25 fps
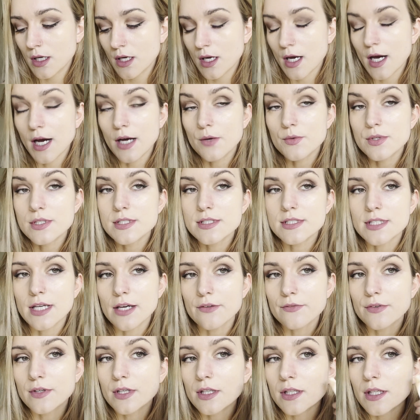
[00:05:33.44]
I would
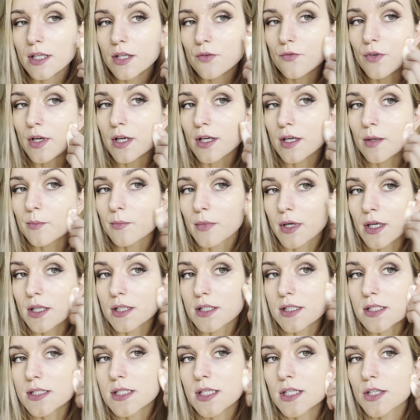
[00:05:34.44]
definitely
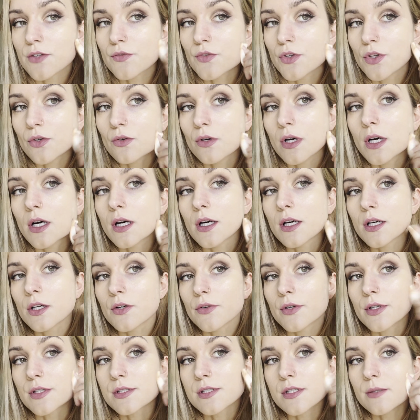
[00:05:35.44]
recommend, if you are
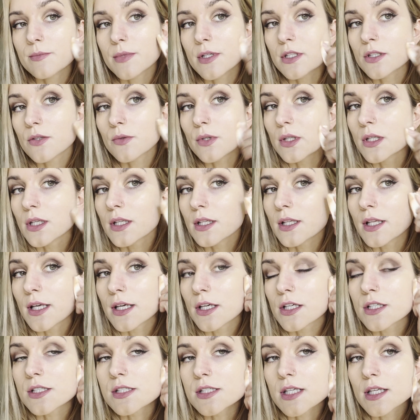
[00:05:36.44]
going to be doing
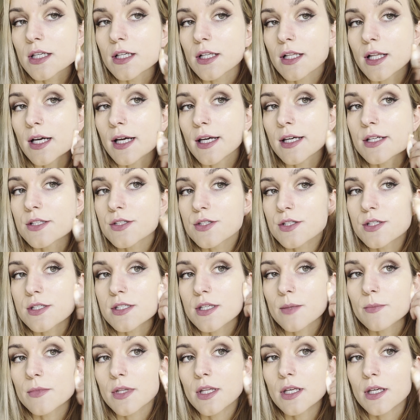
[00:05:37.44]
lighter skin clients or
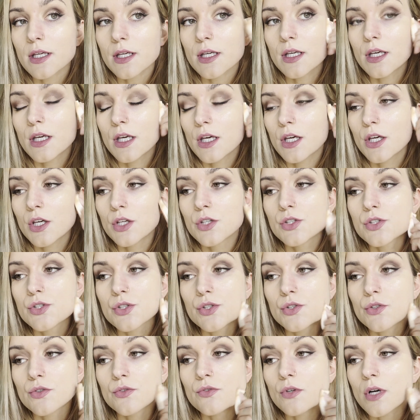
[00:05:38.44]
something,
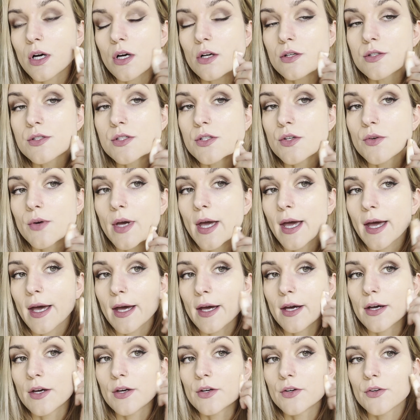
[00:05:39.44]
to also
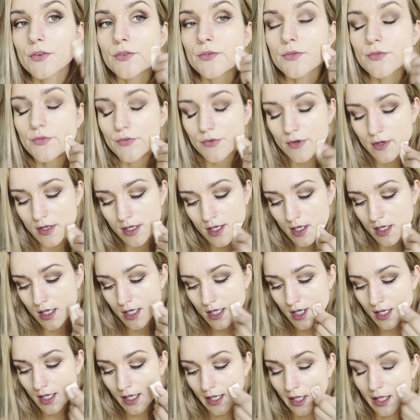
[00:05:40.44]
have
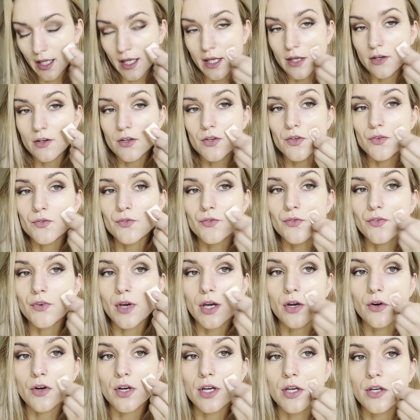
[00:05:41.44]
a
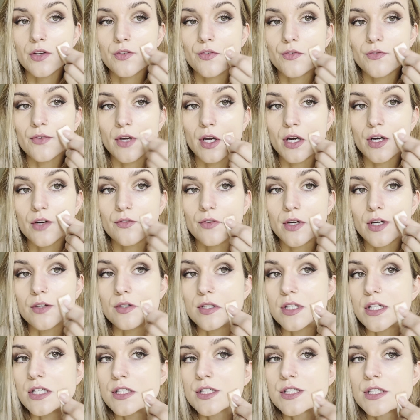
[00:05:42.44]
very fair
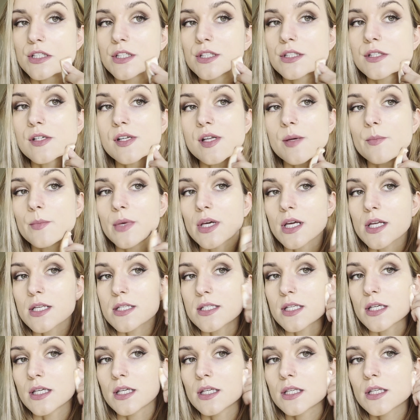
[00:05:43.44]
foundation to
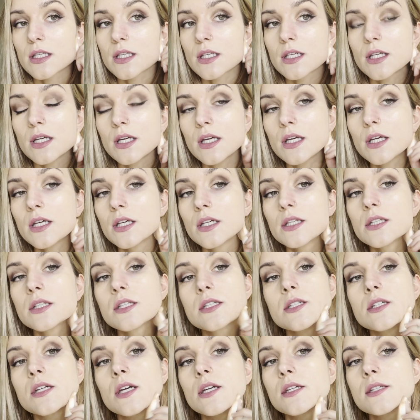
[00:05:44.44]
mix in,
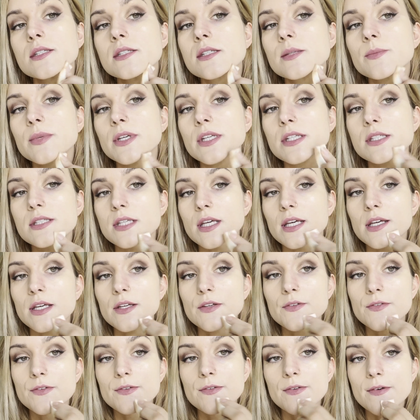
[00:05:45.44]
just to be
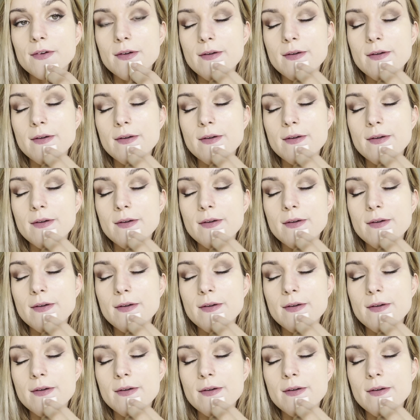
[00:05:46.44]
safe.